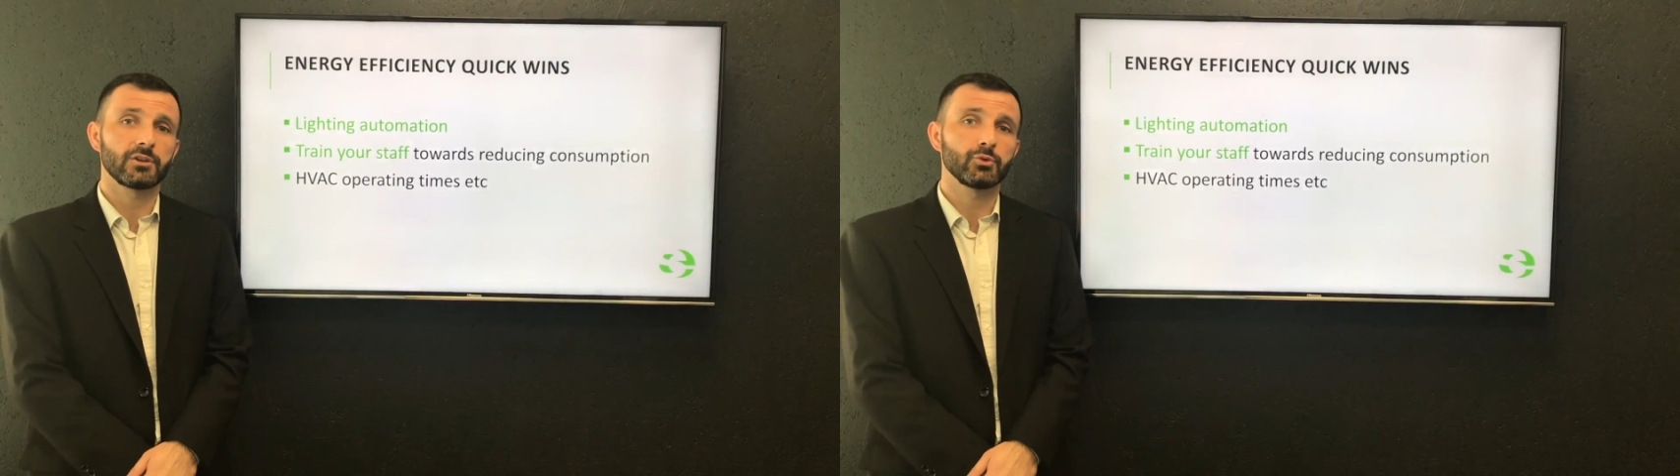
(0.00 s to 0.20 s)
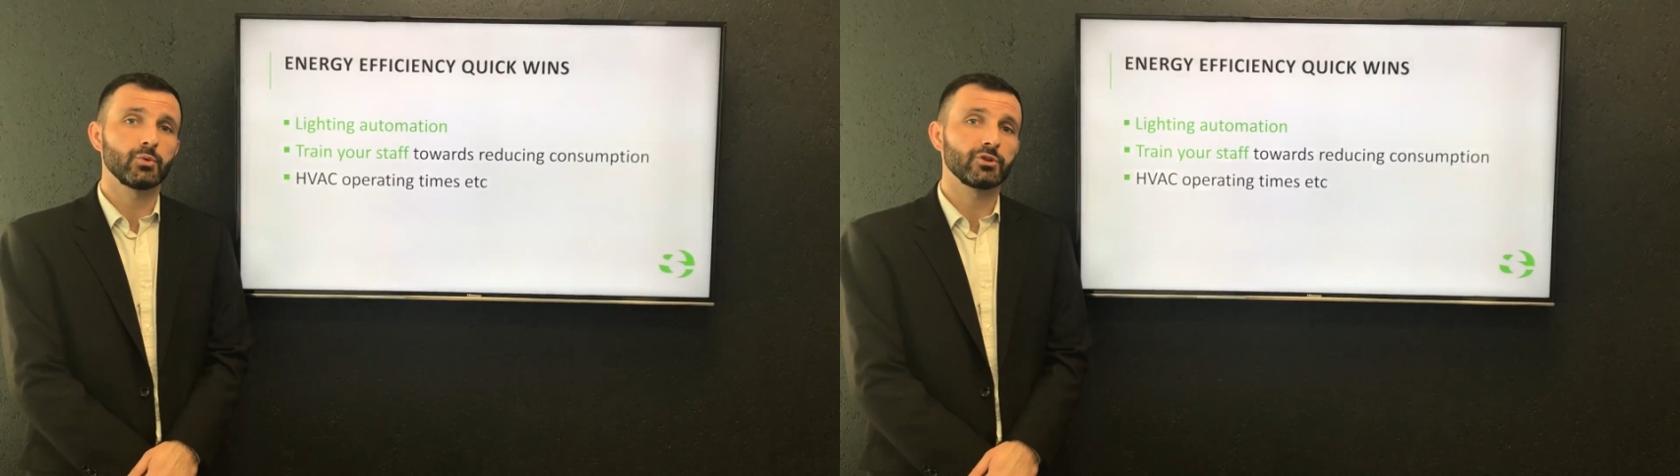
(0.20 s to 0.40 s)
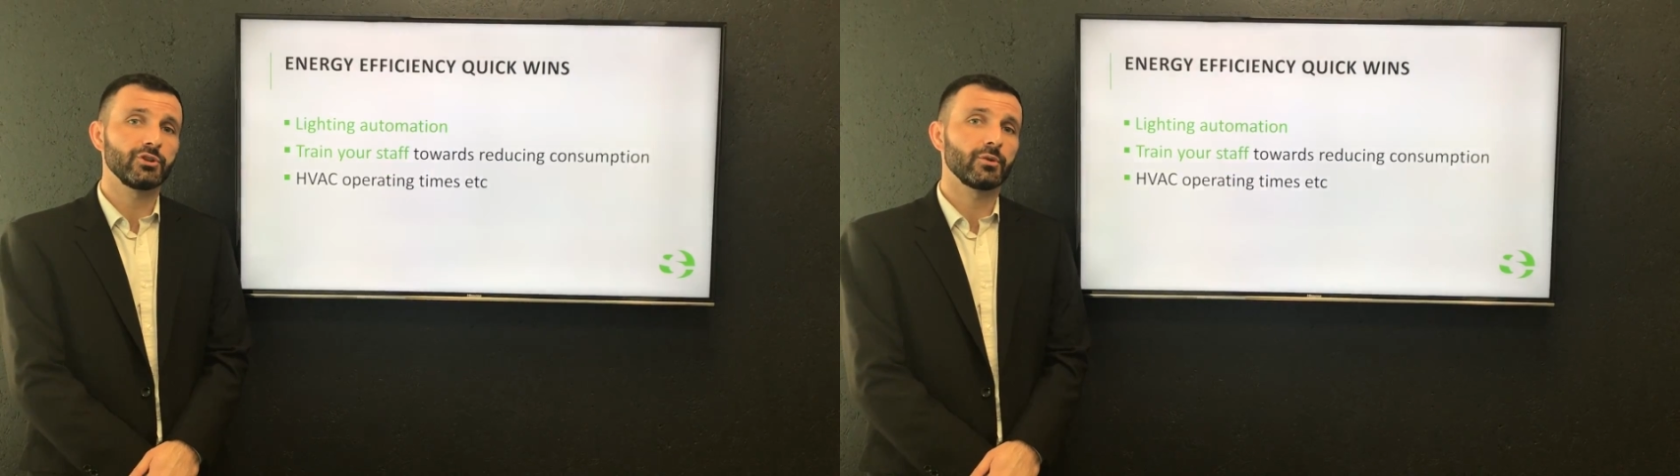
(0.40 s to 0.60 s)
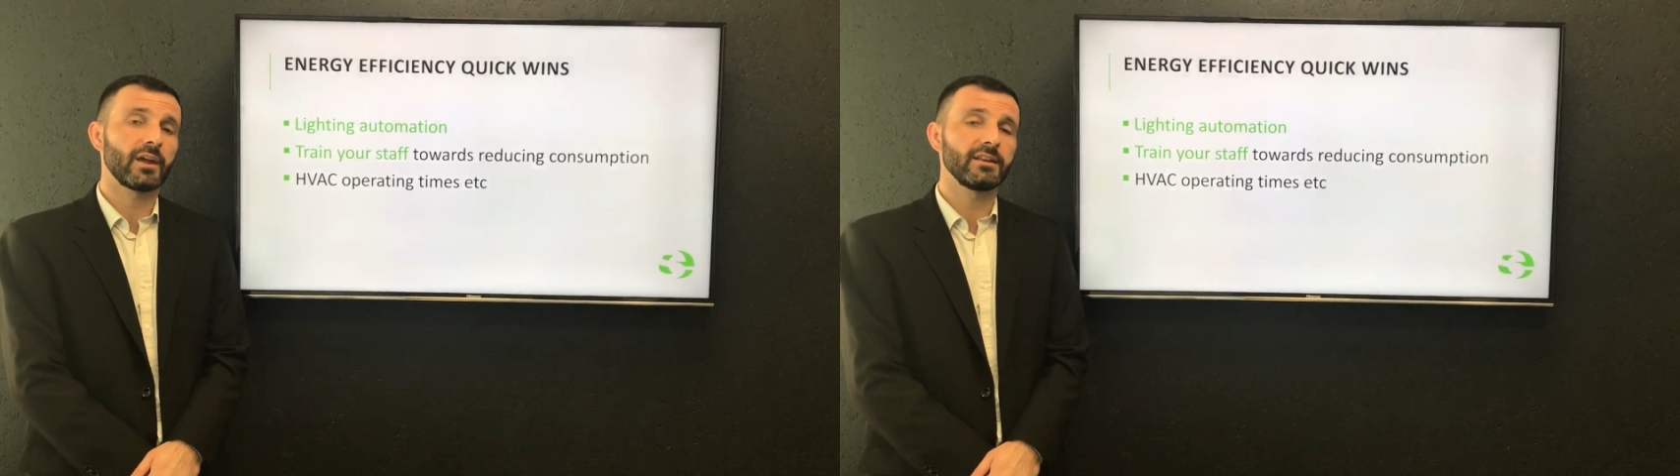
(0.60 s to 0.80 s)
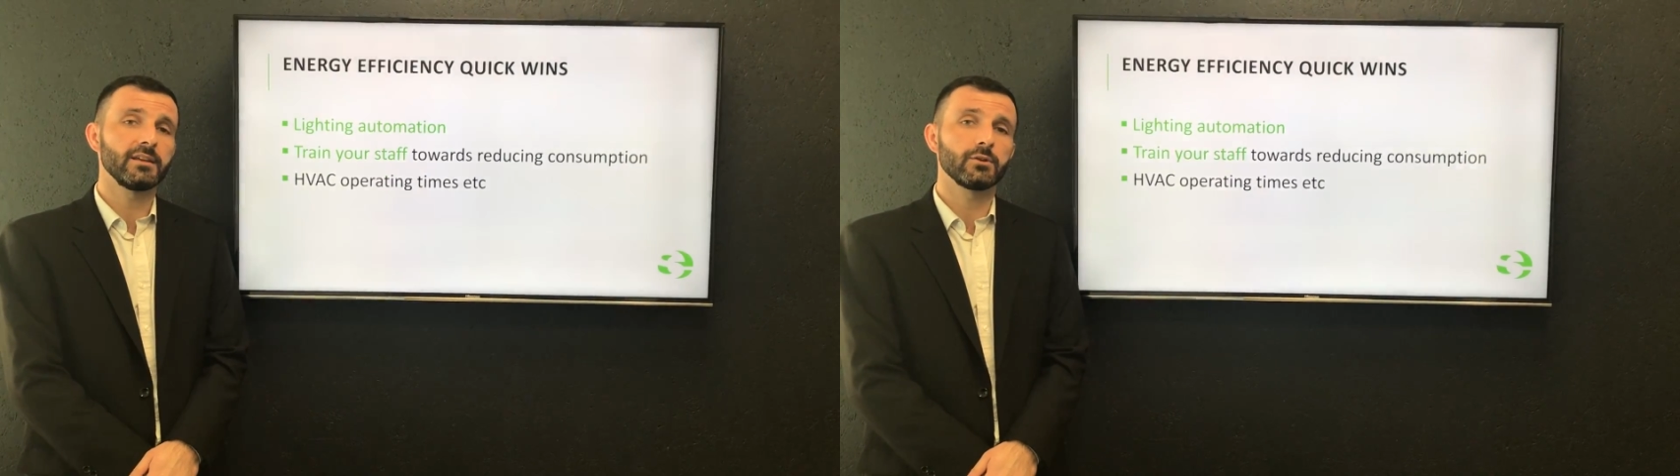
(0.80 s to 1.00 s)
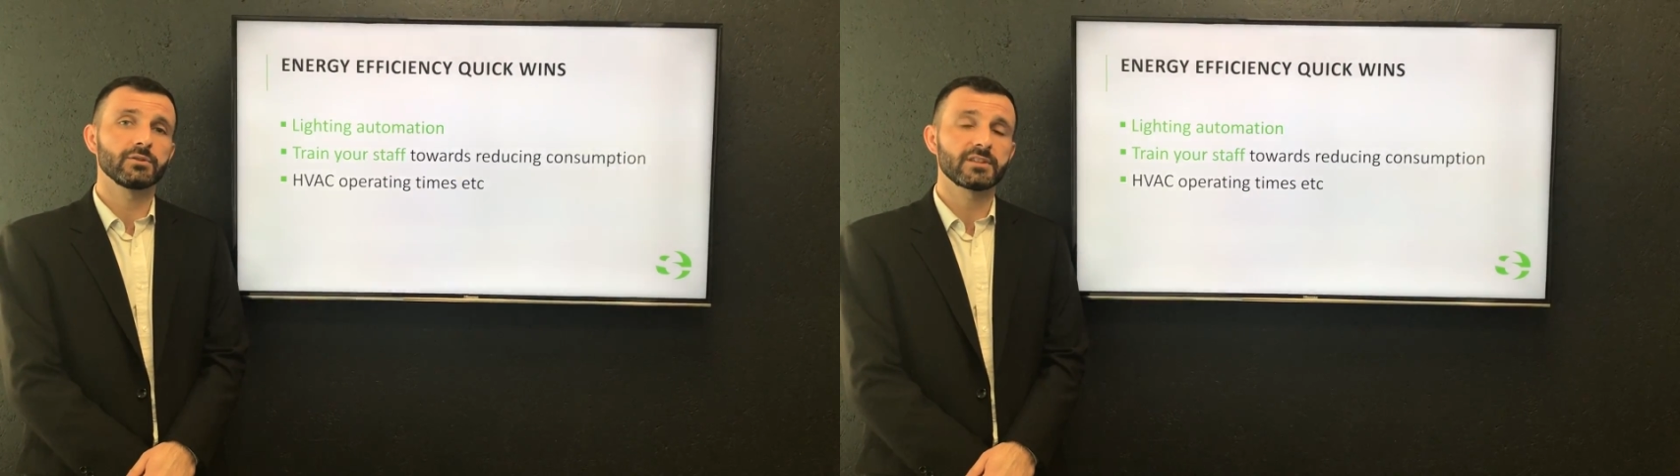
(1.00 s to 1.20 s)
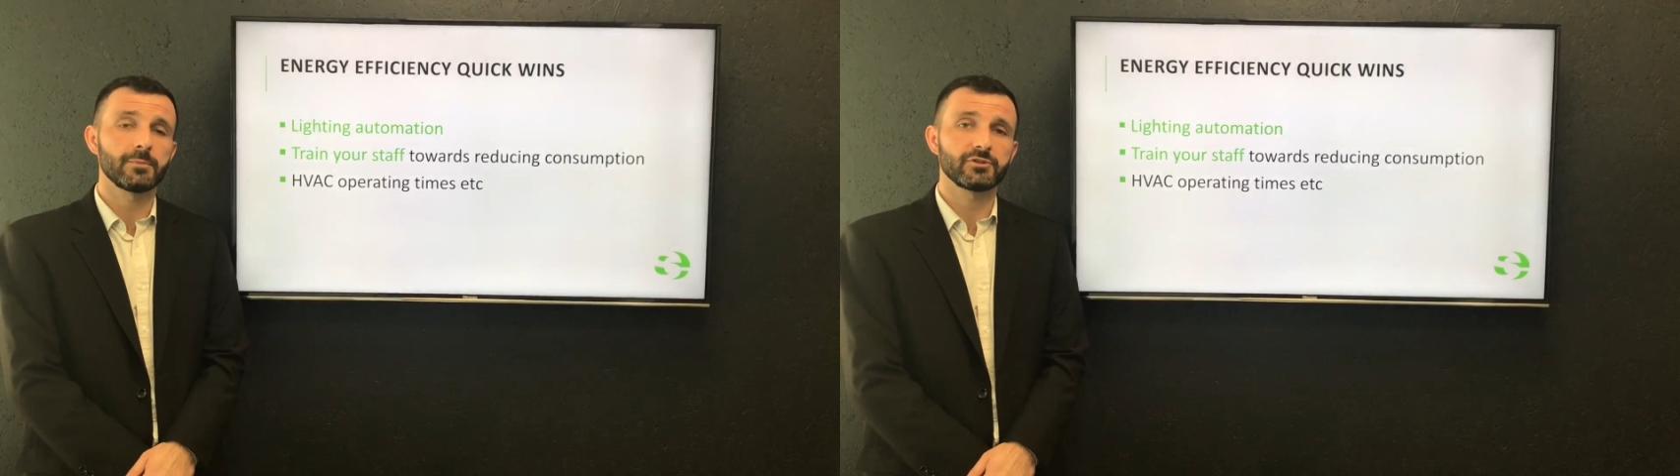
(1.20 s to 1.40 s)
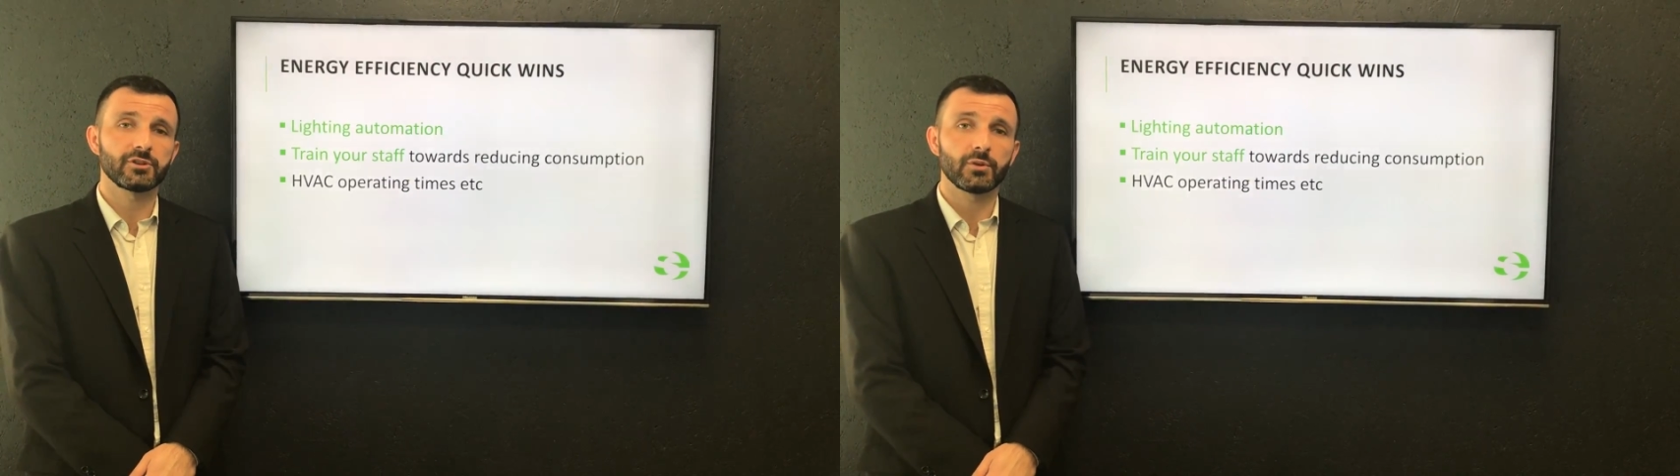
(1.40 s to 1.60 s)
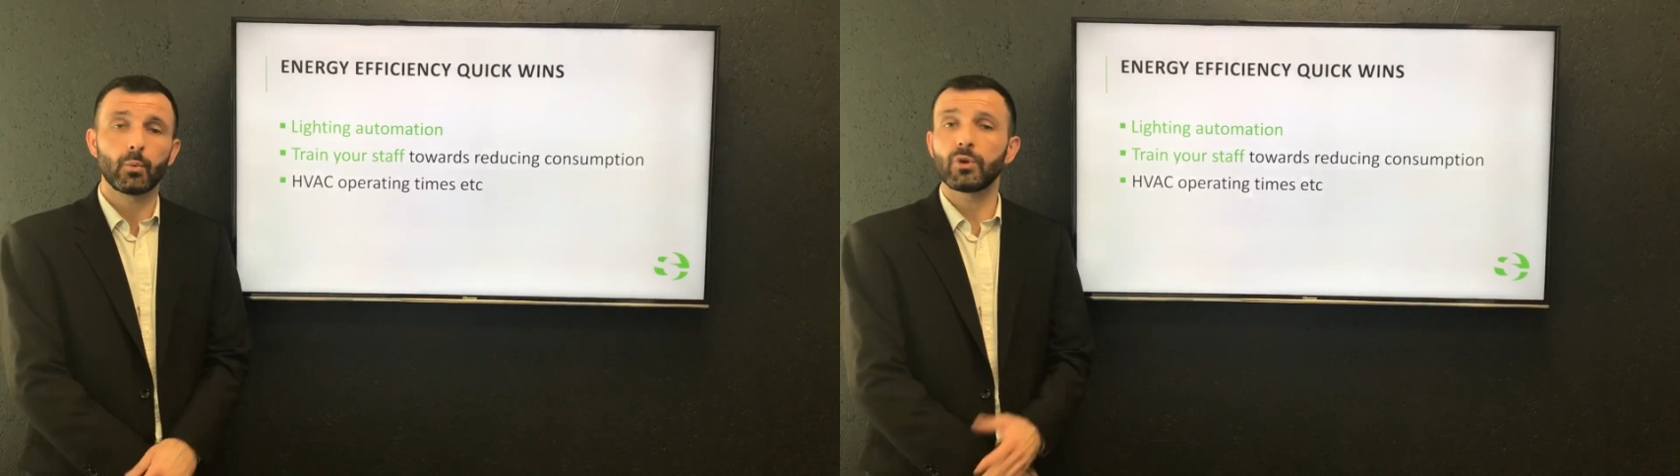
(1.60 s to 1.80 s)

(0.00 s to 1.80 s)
toward your lighting consumption,